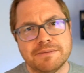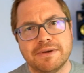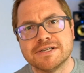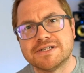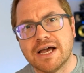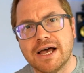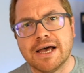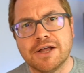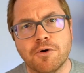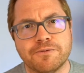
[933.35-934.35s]
It means
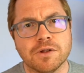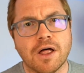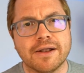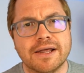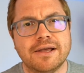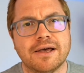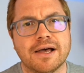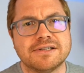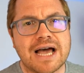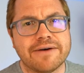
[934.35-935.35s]
an awful lot
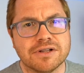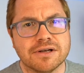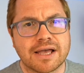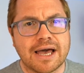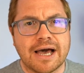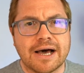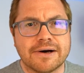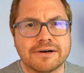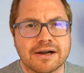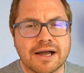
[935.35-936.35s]
to have a look at
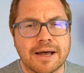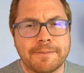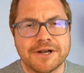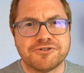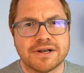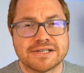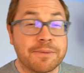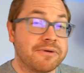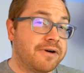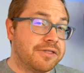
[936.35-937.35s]
our Patreon. It's how
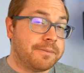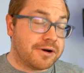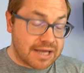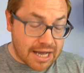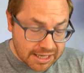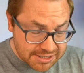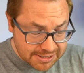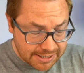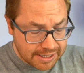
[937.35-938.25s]
we fund the podcast.